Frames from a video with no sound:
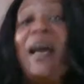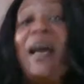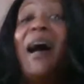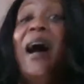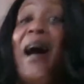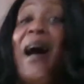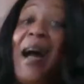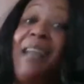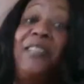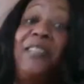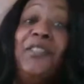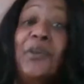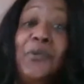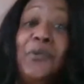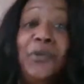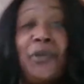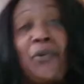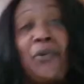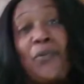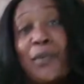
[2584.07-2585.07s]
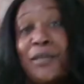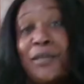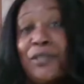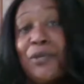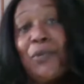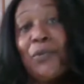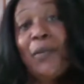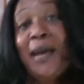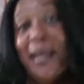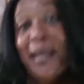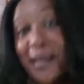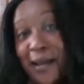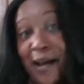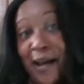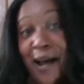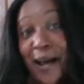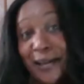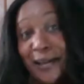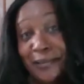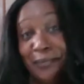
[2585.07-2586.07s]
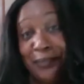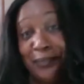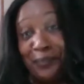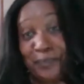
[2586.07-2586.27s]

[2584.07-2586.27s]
I don't know what you're waiting on.